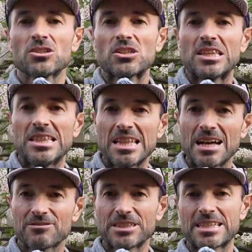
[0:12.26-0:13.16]

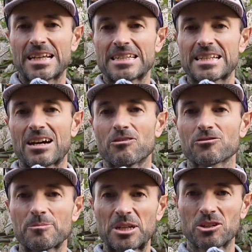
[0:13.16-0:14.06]
11 days out
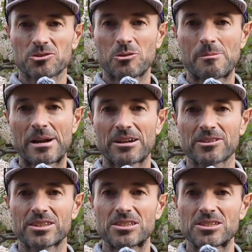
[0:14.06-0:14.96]
from the Ottawa
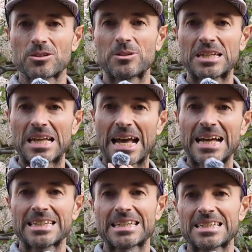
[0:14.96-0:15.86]
Marathon. So we're
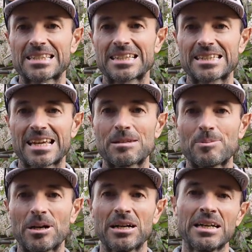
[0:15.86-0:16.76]
heading into the taper,